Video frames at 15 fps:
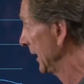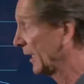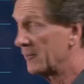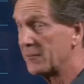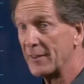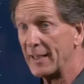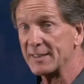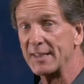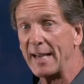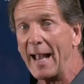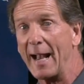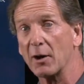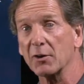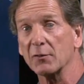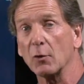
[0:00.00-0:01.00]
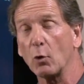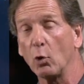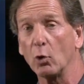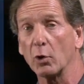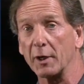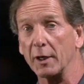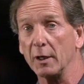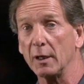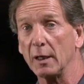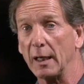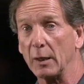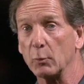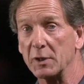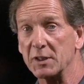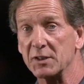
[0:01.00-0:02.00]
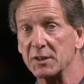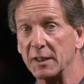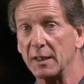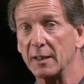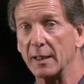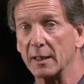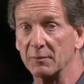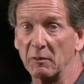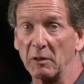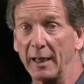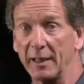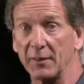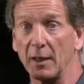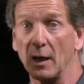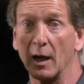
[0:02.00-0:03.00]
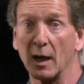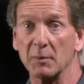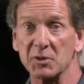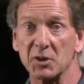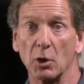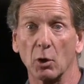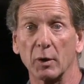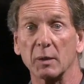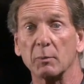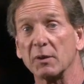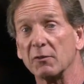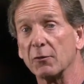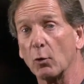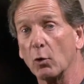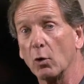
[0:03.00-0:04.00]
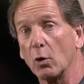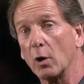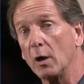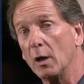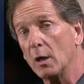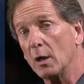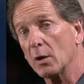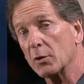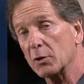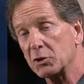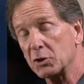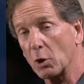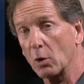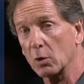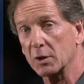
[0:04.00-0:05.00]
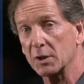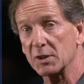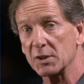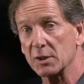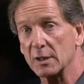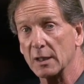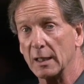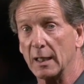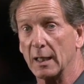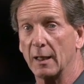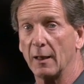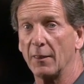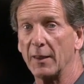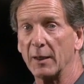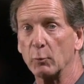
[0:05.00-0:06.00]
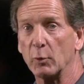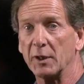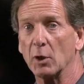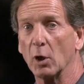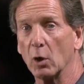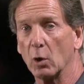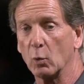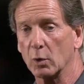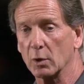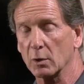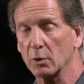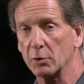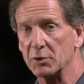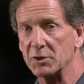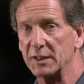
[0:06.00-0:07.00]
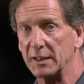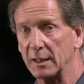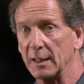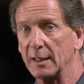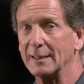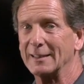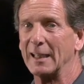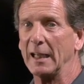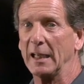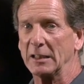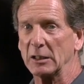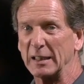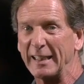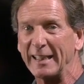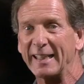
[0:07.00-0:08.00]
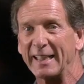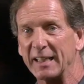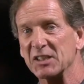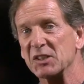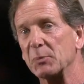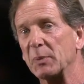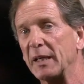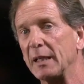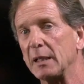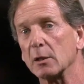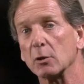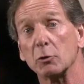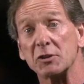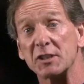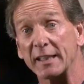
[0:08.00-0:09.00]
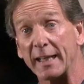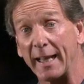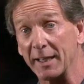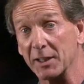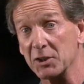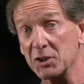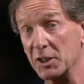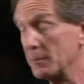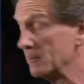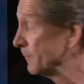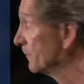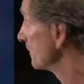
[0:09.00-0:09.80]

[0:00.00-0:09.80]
If that's out of order, and we see that like the arms going before the shoulders, then we know we're losing and leaking speed, losing energy.